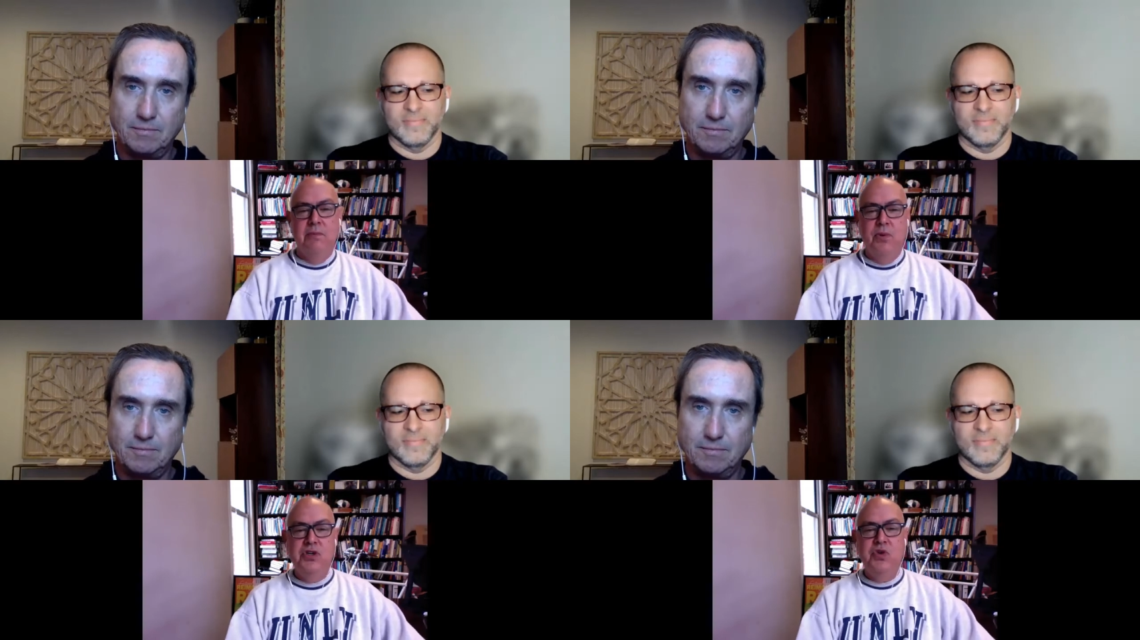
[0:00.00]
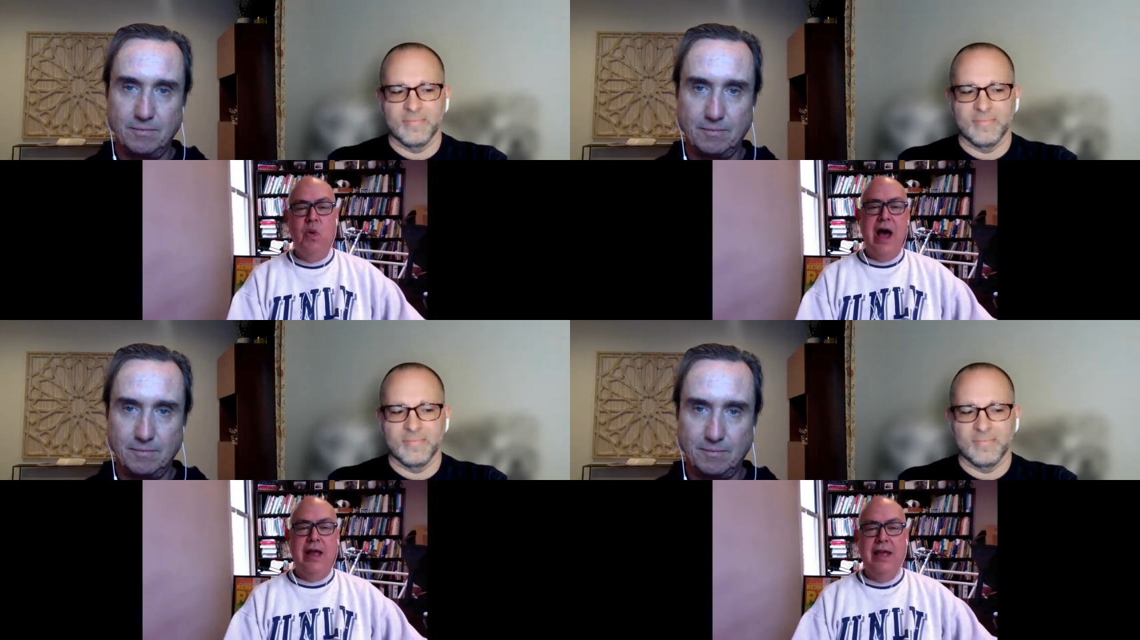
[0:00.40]

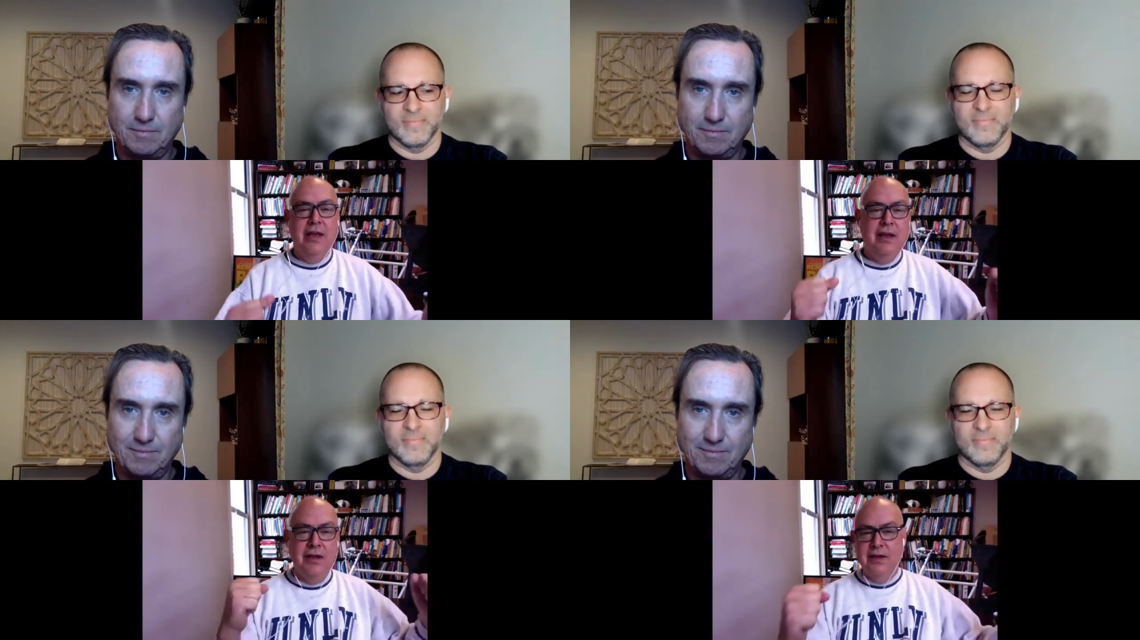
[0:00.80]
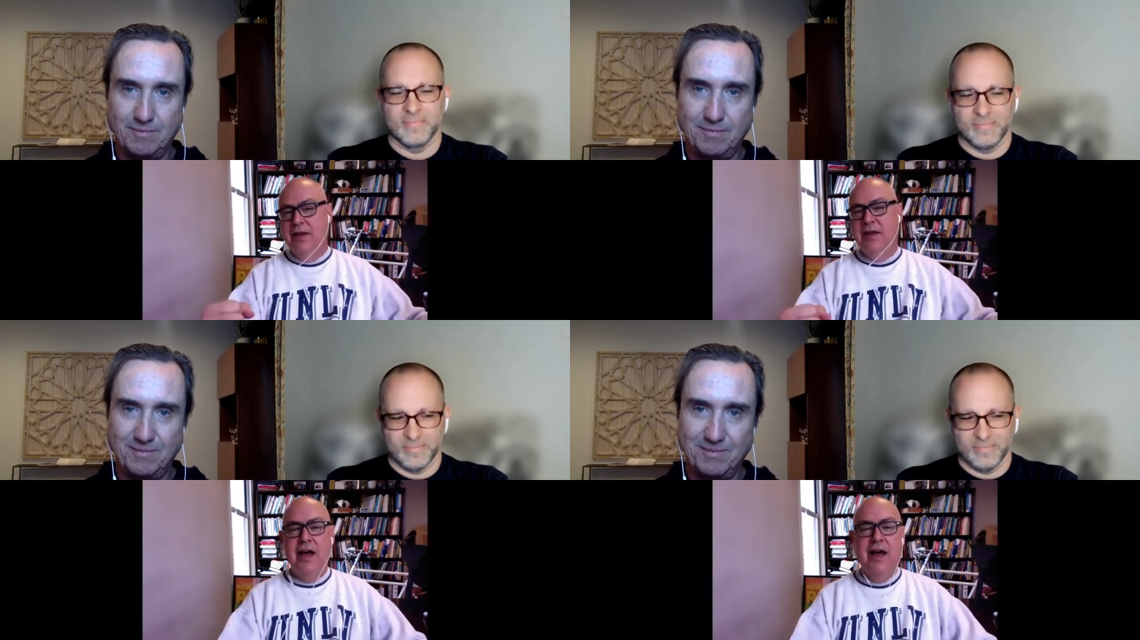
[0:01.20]
Speaker 1: bushwhacking
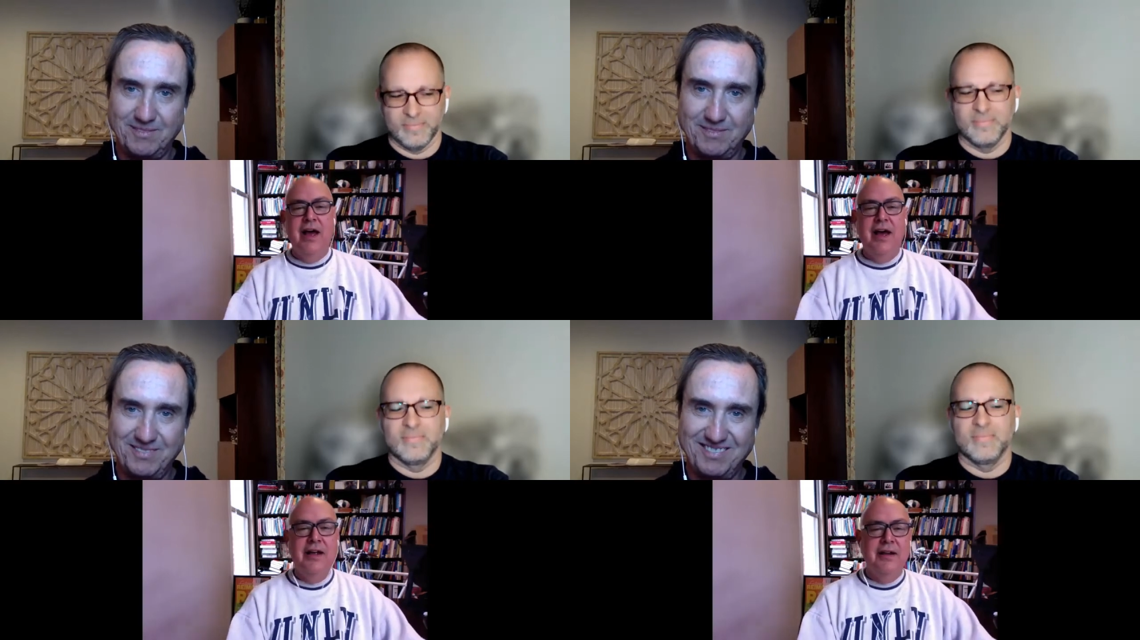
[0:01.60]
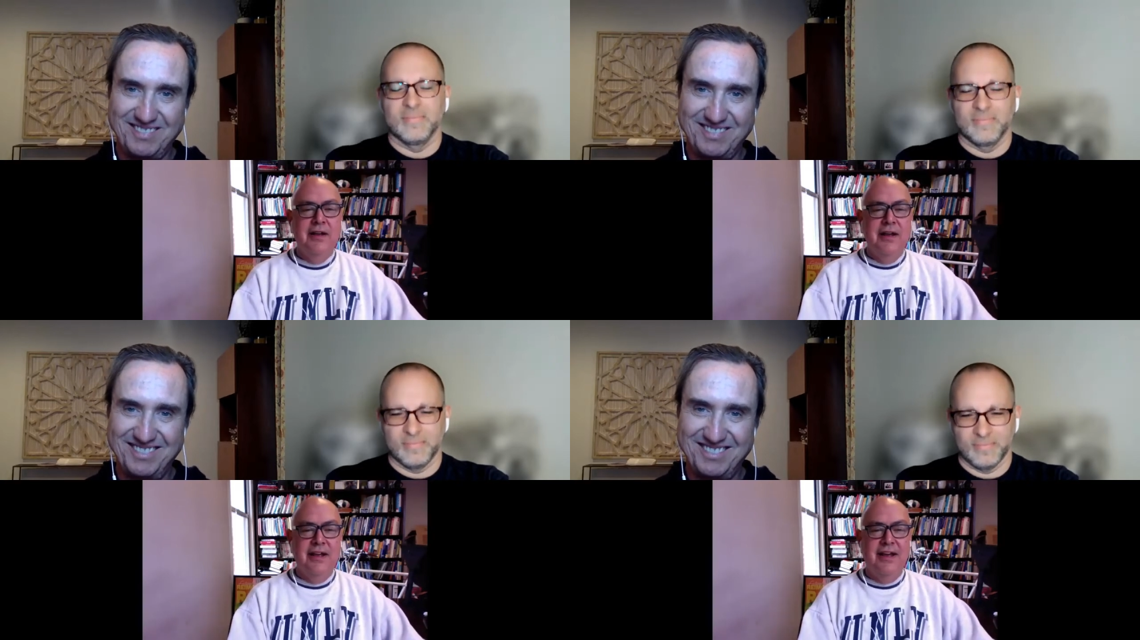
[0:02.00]
uh,
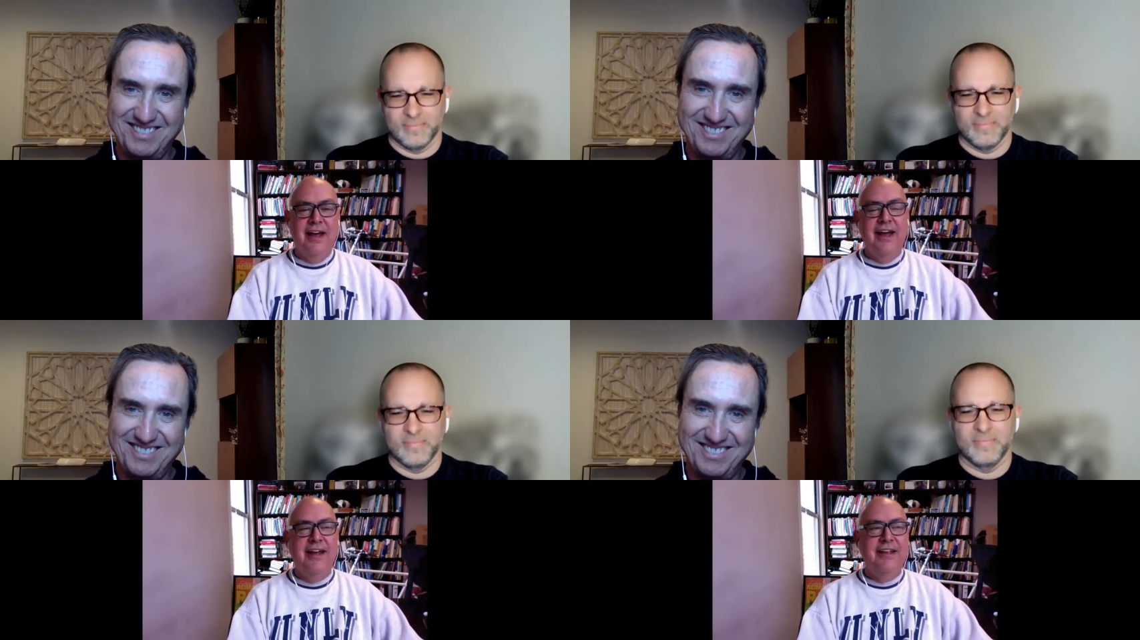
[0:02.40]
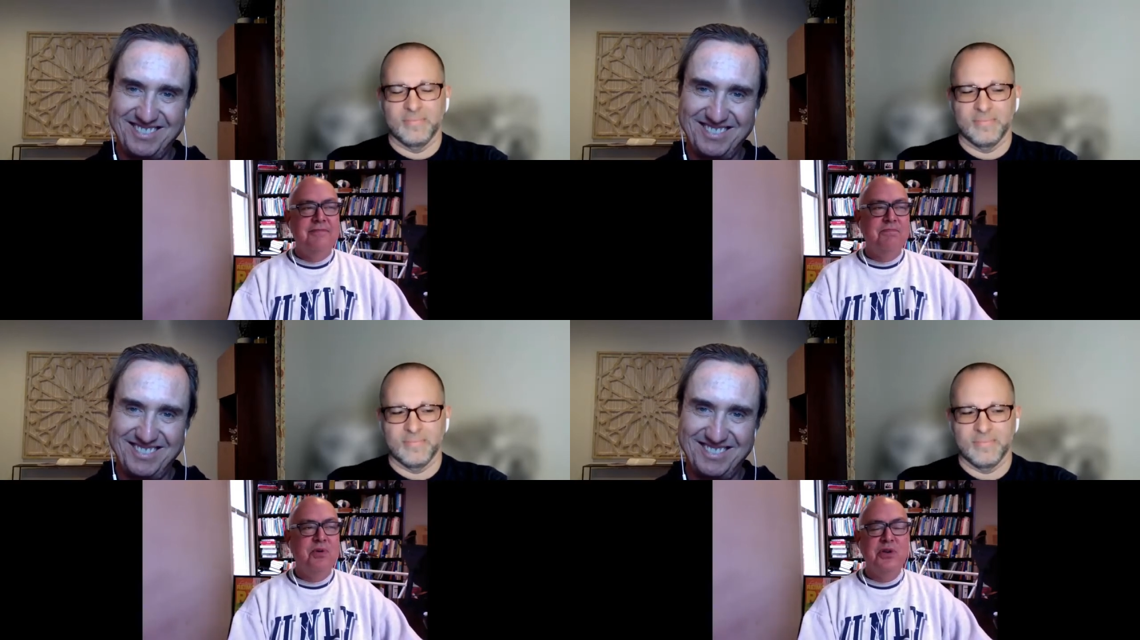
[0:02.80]
uh,
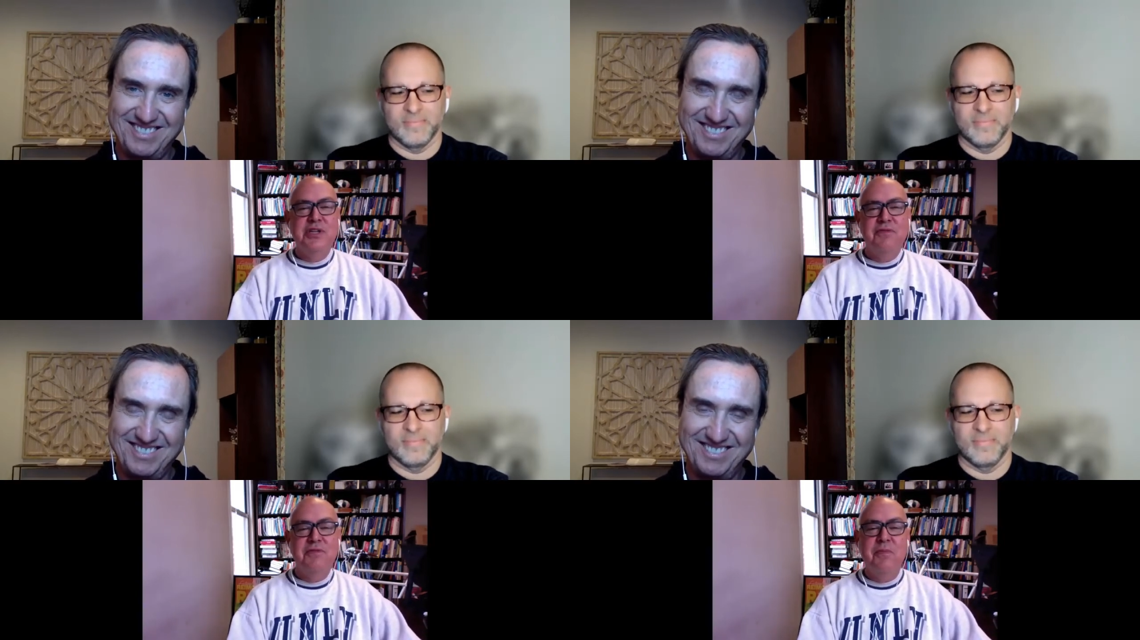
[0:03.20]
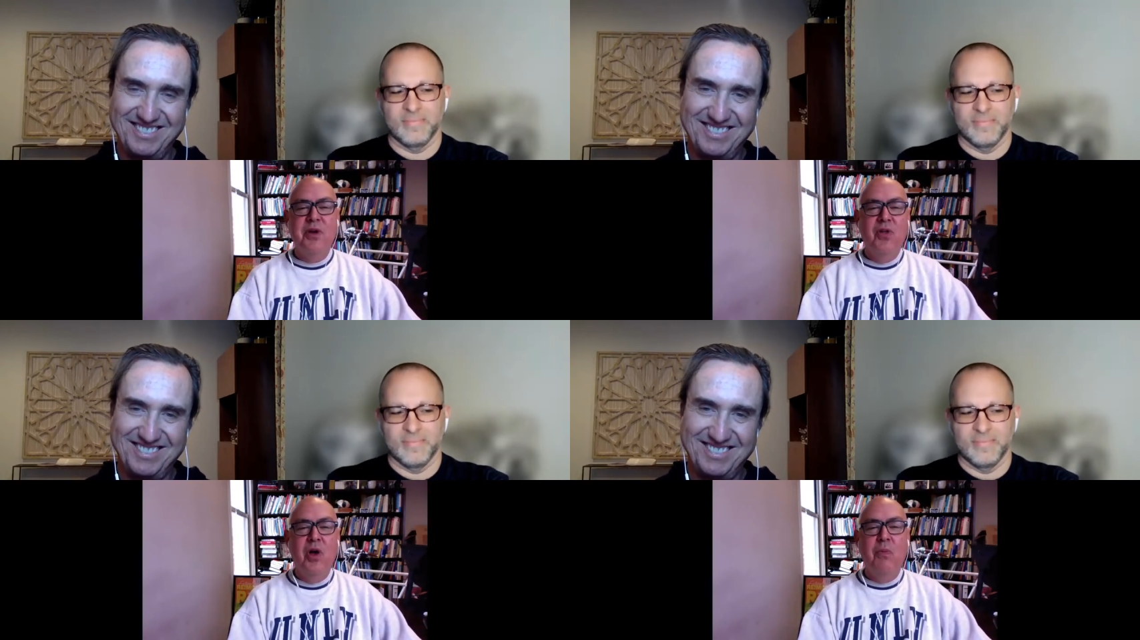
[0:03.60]
person from
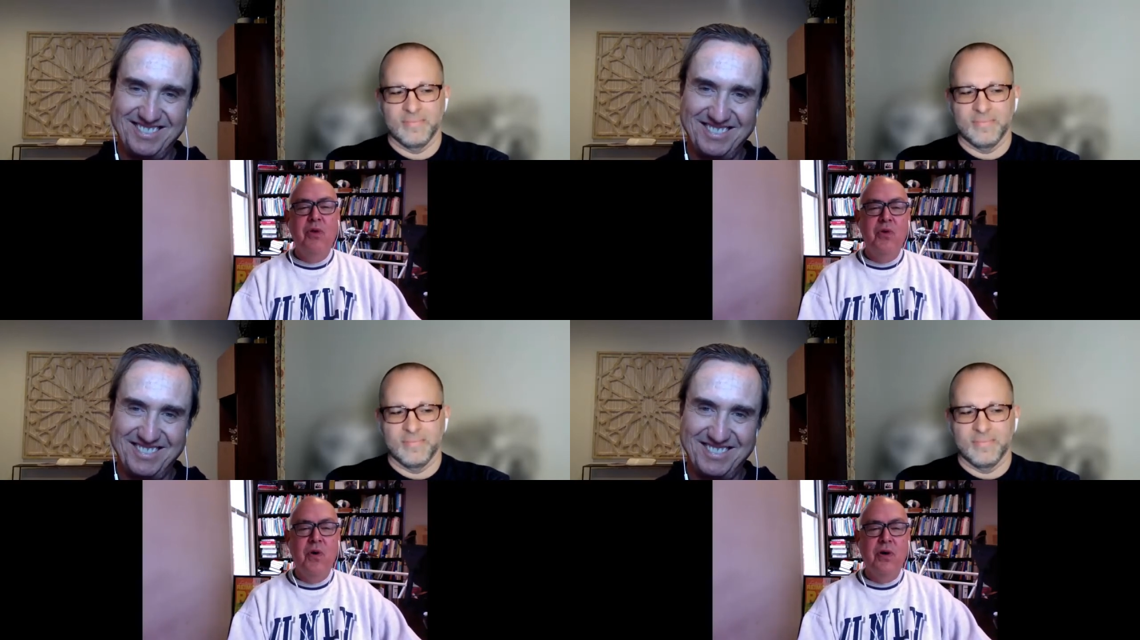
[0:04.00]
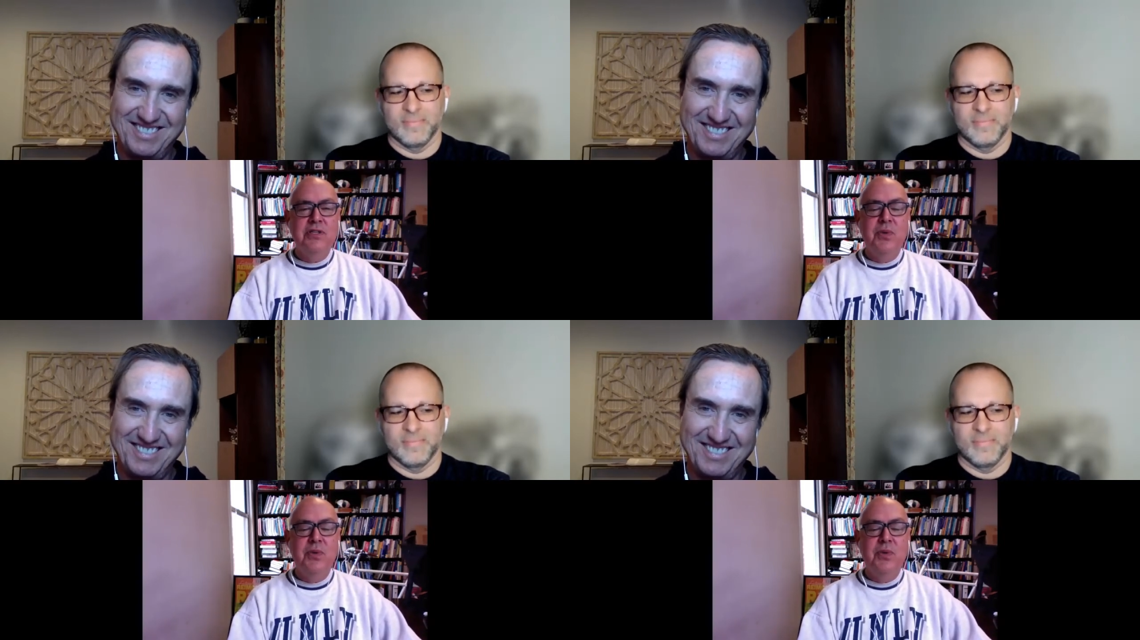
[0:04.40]
the global north.